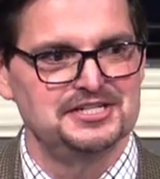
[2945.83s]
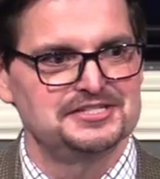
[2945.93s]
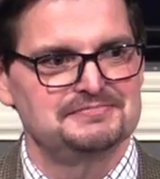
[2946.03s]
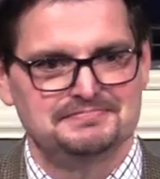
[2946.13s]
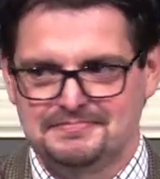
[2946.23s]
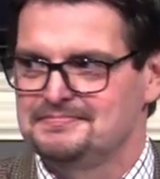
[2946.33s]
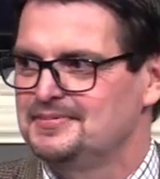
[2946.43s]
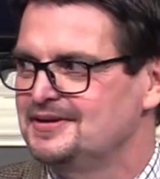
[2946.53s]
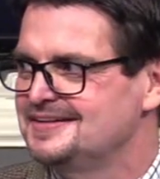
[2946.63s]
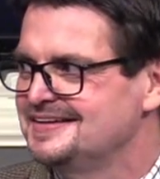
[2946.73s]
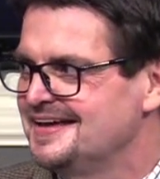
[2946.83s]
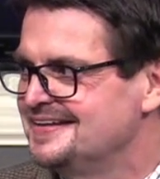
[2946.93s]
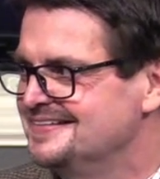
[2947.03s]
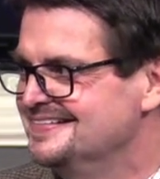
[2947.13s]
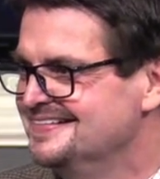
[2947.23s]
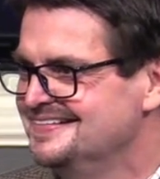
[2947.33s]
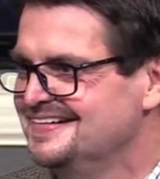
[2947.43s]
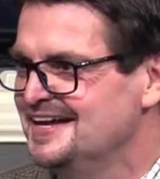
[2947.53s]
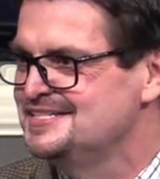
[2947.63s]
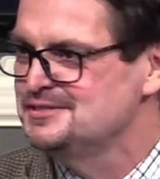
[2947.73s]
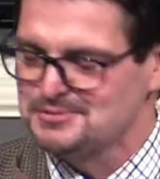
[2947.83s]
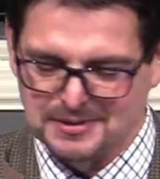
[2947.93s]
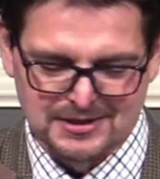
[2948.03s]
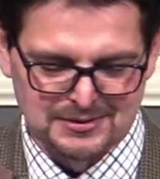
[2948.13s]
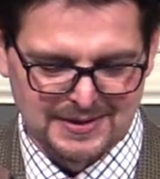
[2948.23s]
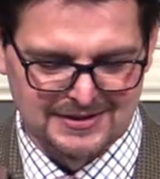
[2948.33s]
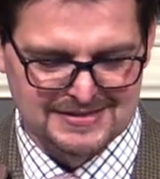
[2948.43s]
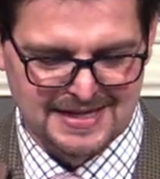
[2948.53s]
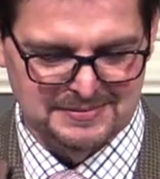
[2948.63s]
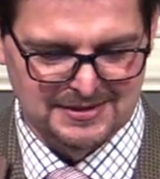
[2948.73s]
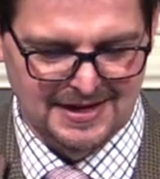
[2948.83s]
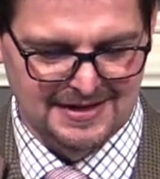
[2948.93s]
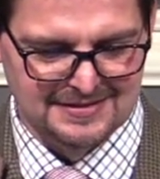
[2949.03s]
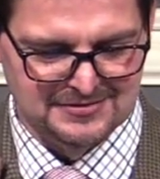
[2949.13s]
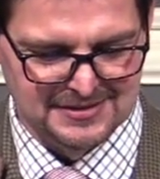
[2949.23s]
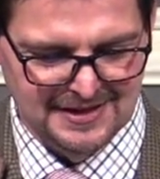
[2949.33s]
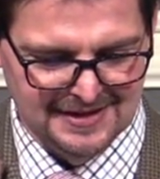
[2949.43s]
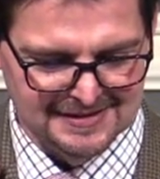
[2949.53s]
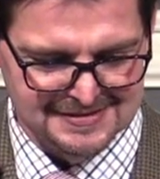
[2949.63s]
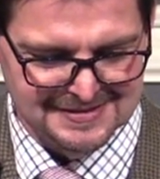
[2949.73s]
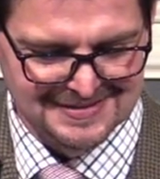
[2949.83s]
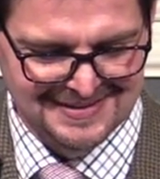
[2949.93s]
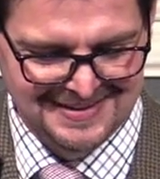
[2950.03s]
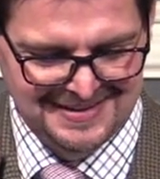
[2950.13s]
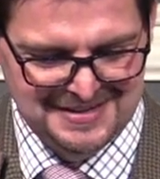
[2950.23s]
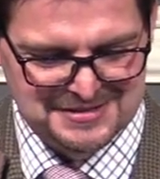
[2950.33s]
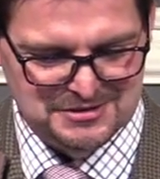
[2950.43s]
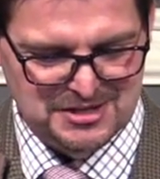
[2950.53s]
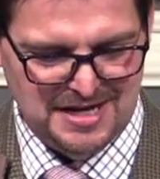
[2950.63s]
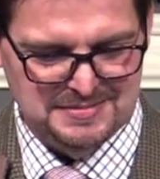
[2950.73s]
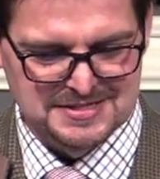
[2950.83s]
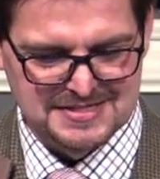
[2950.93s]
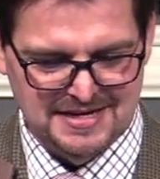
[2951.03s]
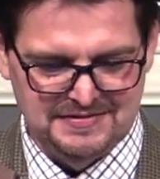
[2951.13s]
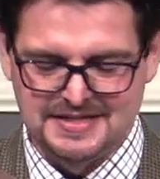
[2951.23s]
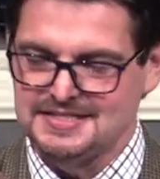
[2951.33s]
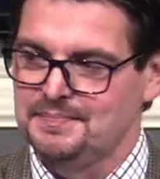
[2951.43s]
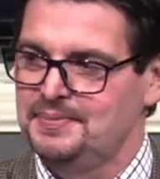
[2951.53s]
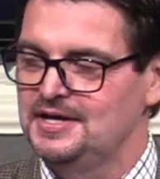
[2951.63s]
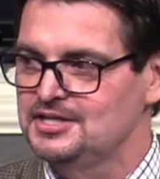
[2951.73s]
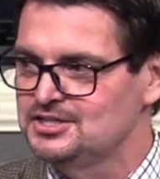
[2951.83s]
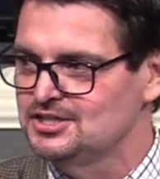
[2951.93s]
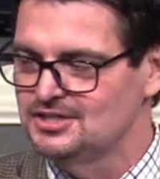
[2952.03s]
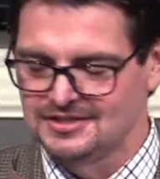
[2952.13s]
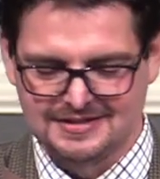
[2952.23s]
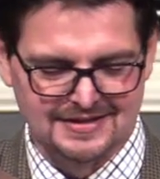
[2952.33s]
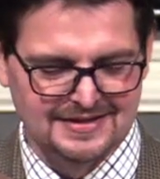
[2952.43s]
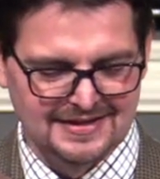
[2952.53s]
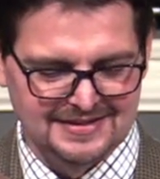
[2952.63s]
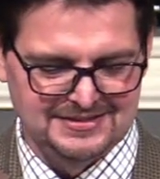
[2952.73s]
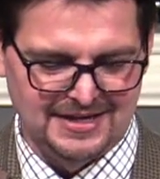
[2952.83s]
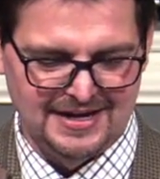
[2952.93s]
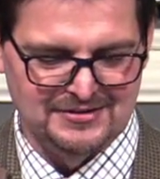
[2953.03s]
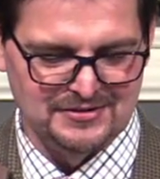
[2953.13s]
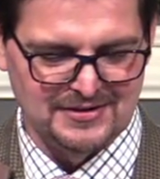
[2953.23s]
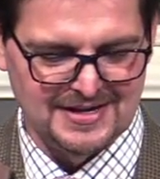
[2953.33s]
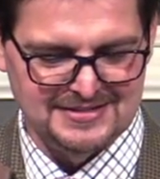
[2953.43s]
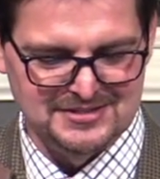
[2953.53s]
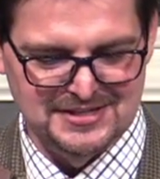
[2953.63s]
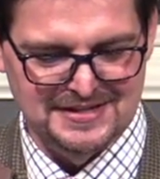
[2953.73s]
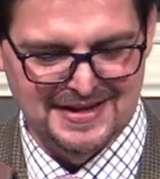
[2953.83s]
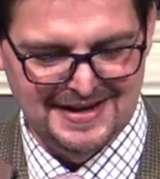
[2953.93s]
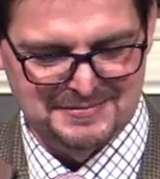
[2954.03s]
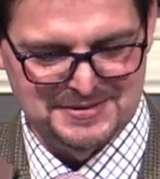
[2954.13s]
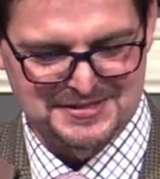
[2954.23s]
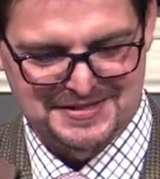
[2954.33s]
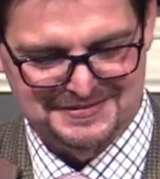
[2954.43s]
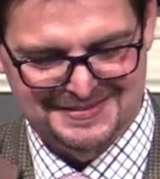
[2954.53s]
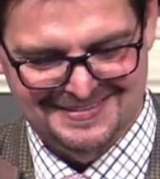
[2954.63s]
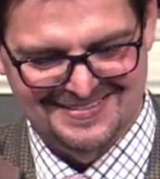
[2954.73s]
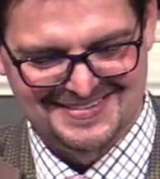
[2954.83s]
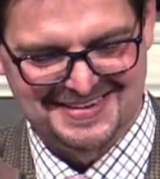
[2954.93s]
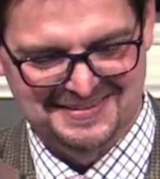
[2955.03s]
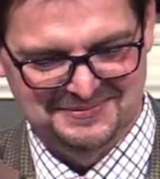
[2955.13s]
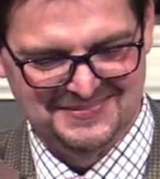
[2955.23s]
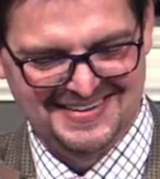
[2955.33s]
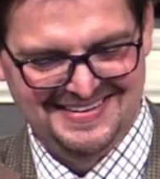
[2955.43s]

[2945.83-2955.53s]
She just put it together and she was wondering why her table had three legs. So James has given us a picture. She, I don't know that she did that. I'm just giving her a hard time.